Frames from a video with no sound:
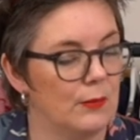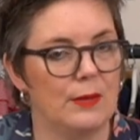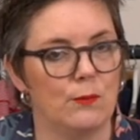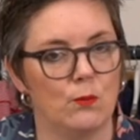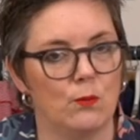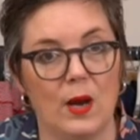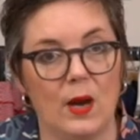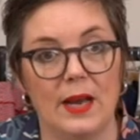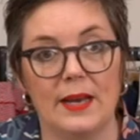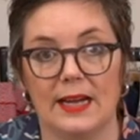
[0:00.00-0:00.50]
We
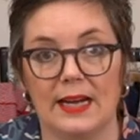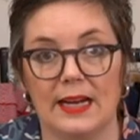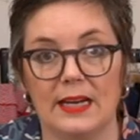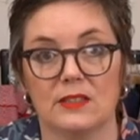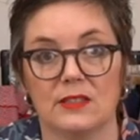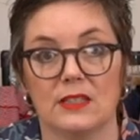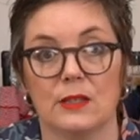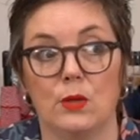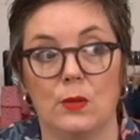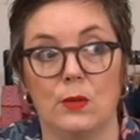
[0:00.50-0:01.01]

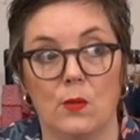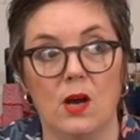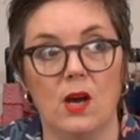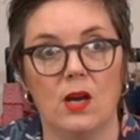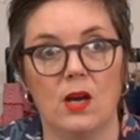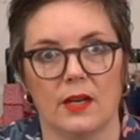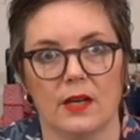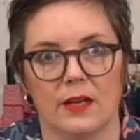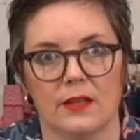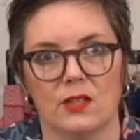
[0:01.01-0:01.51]

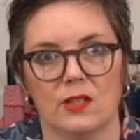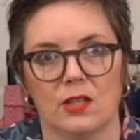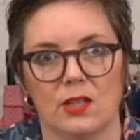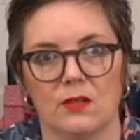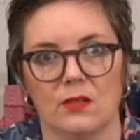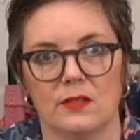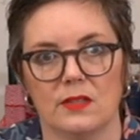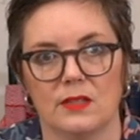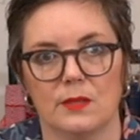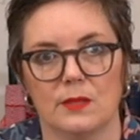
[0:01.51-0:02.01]
were going to
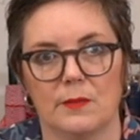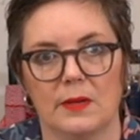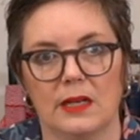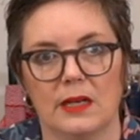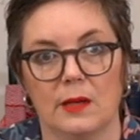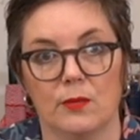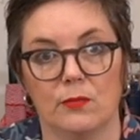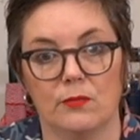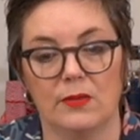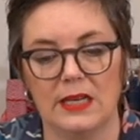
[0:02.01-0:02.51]
use it to
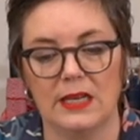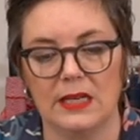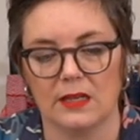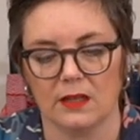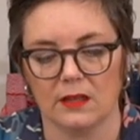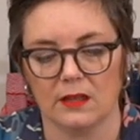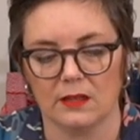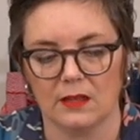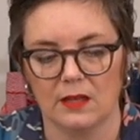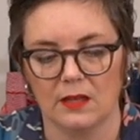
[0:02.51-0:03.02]
make up the
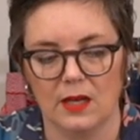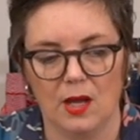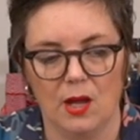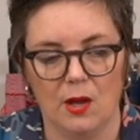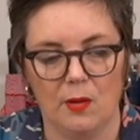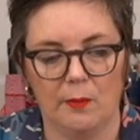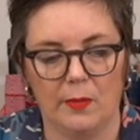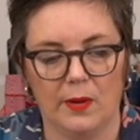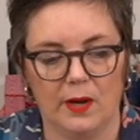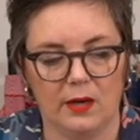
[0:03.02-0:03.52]
Regan,
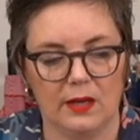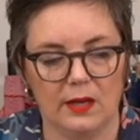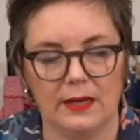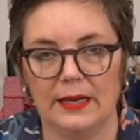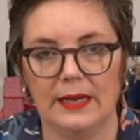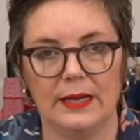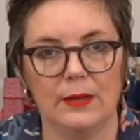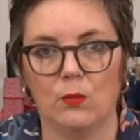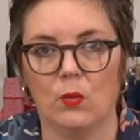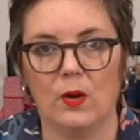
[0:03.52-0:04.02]
but
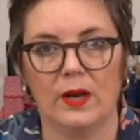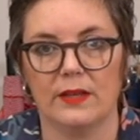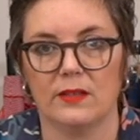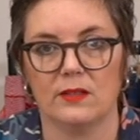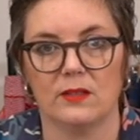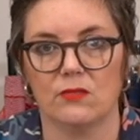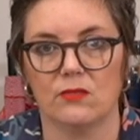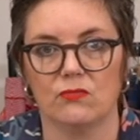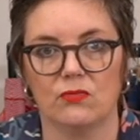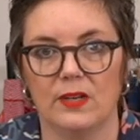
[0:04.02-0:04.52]
it
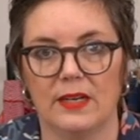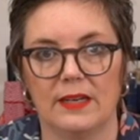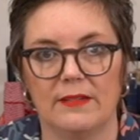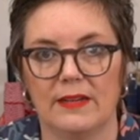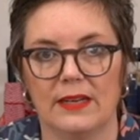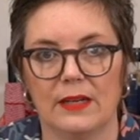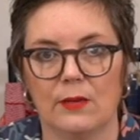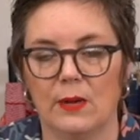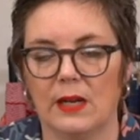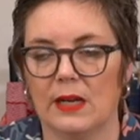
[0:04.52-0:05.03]
went really,
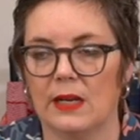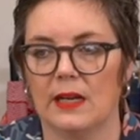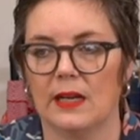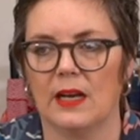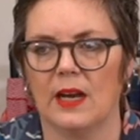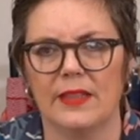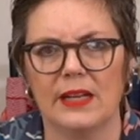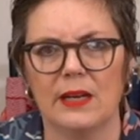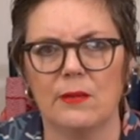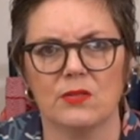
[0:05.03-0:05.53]
really
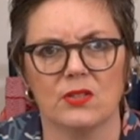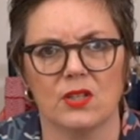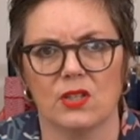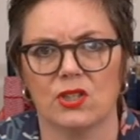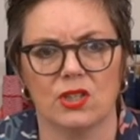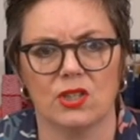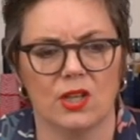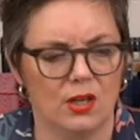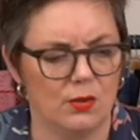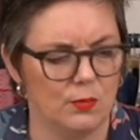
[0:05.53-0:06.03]
quickly. I think it was at a
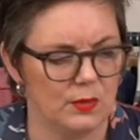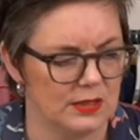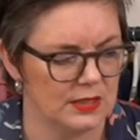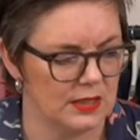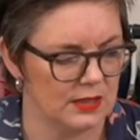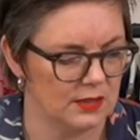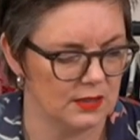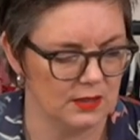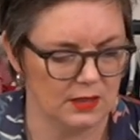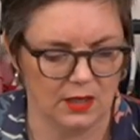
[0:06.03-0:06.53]
show we
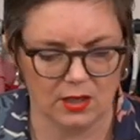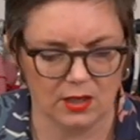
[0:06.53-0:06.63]
did.